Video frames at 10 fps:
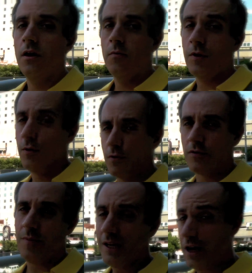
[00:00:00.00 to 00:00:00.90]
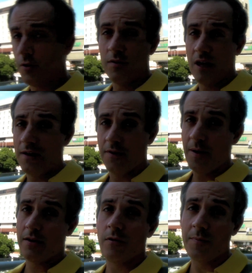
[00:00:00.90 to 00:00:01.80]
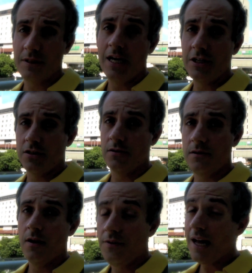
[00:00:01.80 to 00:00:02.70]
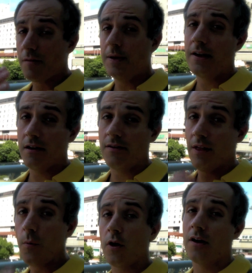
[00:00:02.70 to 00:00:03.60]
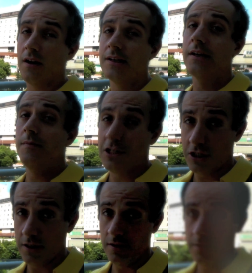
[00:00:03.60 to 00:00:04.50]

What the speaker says: Recruiters might not always have the best reputation. That's because they work on commission.